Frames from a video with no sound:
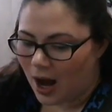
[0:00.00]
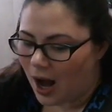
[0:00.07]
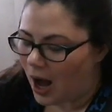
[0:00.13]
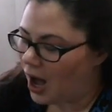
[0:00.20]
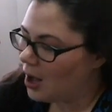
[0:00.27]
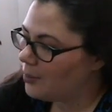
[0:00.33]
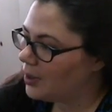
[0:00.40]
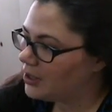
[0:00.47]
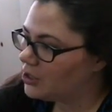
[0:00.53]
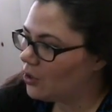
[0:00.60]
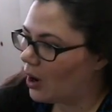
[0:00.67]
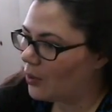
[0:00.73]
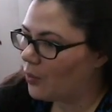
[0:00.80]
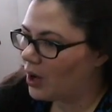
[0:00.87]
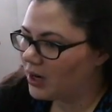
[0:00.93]
Um, you
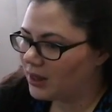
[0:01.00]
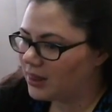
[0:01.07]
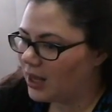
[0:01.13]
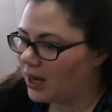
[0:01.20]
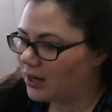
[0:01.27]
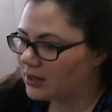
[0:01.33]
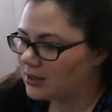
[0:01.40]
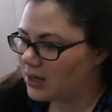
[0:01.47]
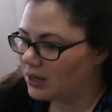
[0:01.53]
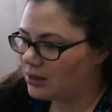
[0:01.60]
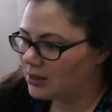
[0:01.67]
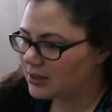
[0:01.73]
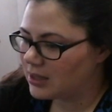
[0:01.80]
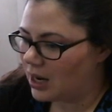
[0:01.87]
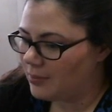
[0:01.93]
know, I want to thank
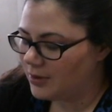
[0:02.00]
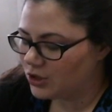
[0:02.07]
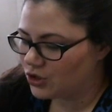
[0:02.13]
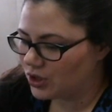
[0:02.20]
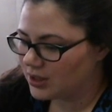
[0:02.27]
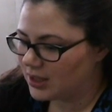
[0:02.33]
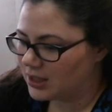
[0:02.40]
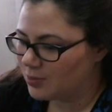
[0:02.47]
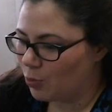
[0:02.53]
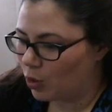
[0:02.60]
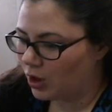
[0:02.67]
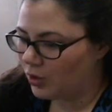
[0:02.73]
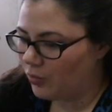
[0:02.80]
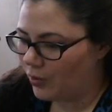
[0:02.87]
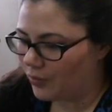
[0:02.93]
Douglas Diamonds. Just this
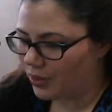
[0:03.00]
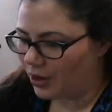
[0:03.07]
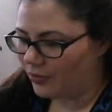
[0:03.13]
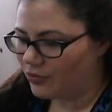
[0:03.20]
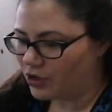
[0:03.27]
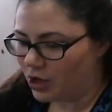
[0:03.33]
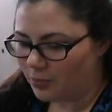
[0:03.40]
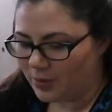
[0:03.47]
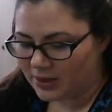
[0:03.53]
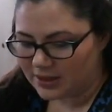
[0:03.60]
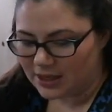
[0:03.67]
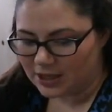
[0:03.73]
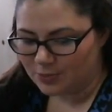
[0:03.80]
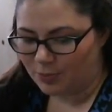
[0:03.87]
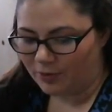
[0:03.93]
morning, we were there for our
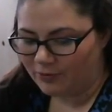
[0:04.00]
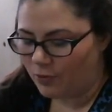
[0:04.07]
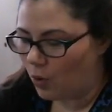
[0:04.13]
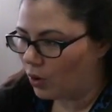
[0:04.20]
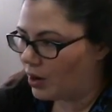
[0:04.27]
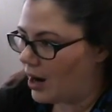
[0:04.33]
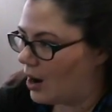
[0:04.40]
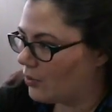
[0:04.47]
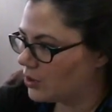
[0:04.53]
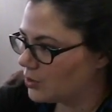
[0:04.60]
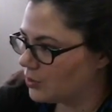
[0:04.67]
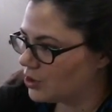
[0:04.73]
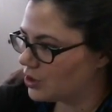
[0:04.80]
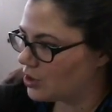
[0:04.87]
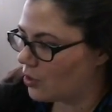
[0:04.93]
business before hours,
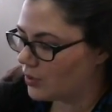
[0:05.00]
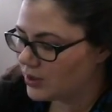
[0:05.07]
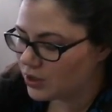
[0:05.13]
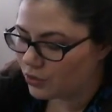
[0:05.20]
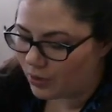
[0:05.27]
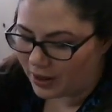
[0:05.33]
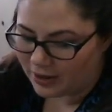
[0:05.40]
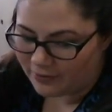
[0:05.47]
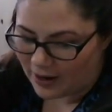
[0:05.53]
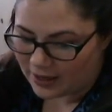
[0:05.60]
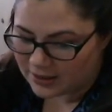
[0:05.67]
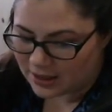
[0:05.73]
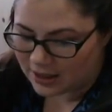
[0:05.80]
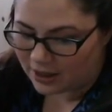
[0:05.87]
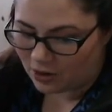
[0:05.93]
which is always a great
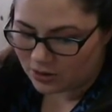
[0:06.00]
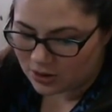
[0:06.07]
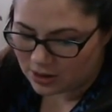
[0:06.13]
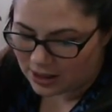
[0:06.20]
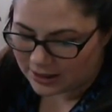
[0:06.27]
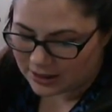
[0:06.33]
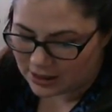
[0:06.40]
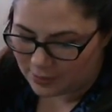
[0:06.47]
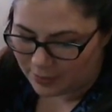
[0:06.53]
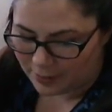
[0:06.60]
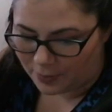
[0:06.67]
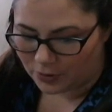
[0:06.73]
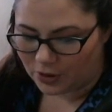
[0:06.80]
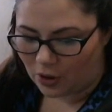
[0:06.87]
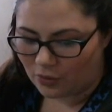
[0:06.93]
event. And I'd also like to let
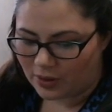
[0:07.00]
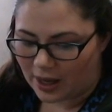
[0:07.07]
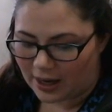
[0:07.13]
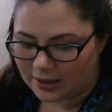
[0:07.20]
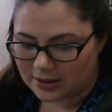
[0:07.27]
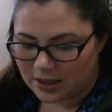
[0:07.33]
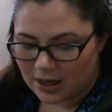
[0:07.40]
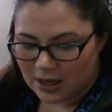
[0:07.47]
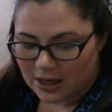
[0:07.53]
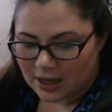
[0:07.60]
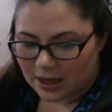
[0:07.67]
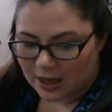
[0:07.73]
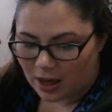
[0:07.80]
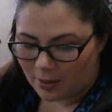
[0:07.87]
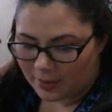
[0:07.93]
people know that
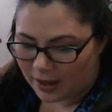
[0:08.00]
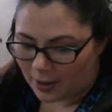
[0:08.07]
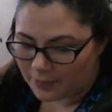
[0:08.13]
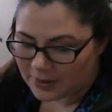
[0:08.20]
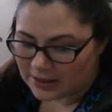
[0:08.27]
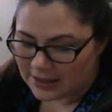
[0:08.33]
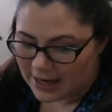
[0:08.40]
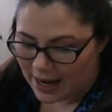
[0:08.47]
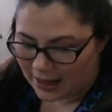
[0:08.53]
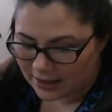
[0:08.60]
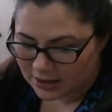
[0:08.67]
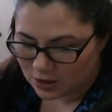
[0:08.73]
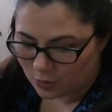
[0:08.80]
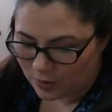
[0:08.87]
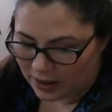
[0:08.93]
coming up
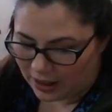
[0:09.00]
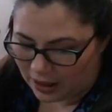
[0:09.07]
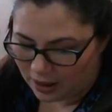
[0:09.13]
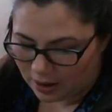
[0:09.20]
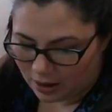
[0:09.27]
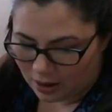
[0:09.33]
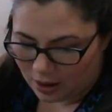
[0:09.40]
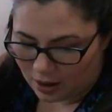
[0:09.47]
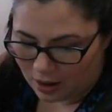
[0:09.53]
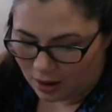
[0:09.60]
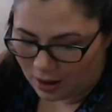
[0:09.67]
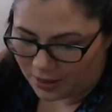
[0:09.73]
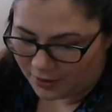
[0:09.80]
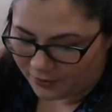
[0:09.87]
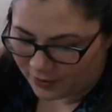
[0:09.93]
next week
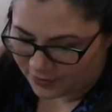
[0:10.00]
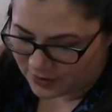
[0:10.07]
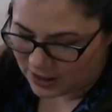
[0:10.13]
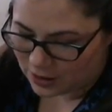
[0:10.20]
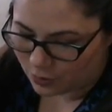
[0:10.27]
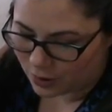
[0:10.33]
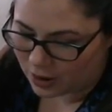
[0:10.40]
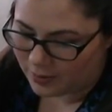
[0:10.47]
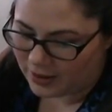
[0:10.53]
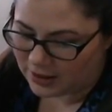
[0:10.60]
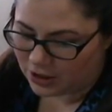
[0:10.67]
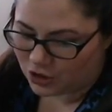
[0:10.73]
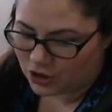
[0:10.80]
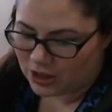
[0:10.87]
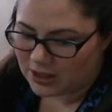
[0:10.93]
on the 15th, we're going to be at
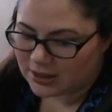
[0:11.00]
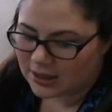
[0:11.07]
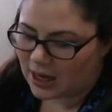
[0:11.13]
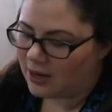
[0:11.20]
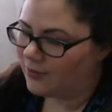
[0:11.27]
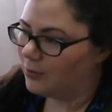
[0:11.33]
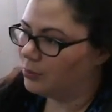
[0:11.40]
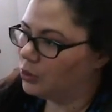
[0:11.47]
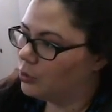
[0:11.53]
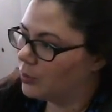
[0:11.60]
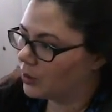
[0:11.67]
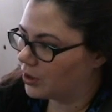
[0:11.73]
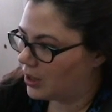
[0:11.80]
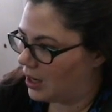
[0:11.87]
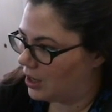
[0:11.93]
the Cheese Cave and
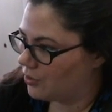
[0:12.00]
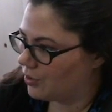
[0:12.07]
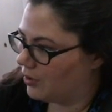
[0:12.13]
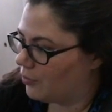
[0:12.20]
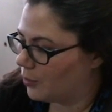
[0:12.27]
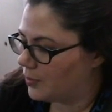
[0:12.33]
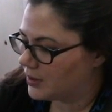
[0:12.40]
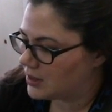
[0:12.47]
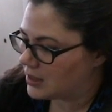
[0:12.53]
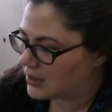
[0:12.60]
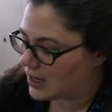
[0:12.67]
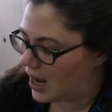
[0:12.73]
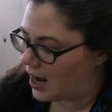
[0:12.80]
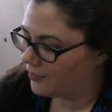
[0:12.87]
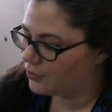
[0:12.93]
Bluebird Cakery for
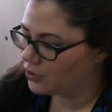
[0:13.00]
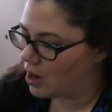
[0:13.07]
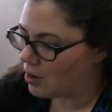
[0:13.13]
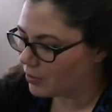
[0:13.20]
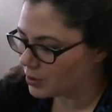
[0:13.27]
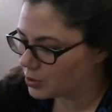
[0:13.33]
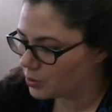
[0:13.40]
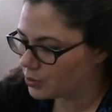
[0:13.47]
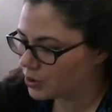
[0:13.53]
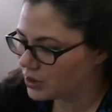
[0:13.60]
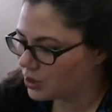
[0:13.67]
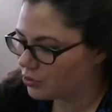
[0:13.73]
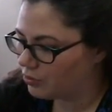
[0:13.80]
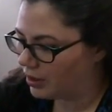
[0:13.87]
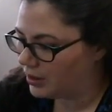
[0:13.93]
business after hours, which is
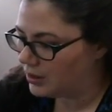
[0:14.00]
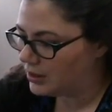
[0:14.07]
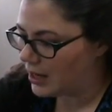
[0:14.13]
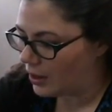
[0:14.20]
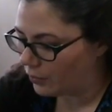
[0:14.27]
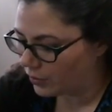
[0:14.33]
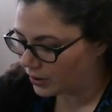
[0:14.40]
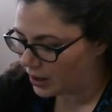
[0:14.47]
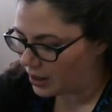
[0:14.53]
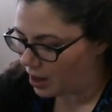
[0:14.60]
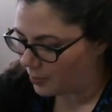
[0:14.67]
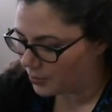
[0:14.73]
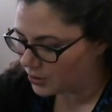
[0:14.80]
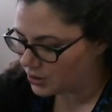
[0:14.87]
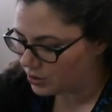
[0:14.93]
a great networking
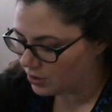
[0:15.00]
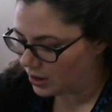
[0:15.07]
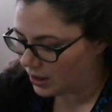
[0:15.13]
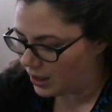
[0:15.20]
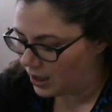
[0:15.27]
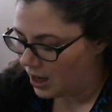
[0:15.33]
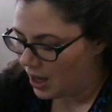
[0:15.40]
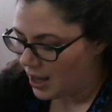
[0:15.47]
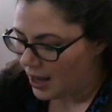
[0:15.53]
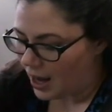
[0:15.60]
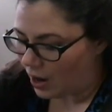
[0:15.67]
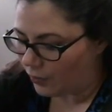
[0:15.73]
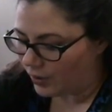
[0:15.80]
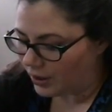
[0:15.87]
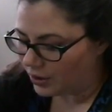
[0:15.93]
opportunity.
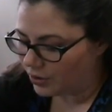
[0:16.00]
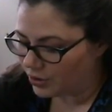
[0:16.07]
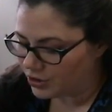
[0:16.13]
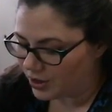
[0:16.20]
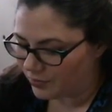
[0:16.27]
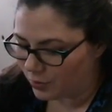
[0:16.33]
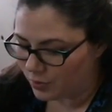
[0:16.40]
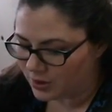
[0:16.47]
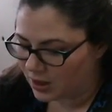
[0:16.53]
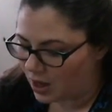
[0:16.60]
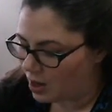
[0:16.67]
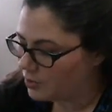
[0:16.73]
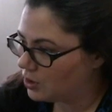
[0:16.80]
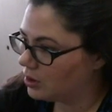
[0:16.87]
And we'd encourage everyone to come.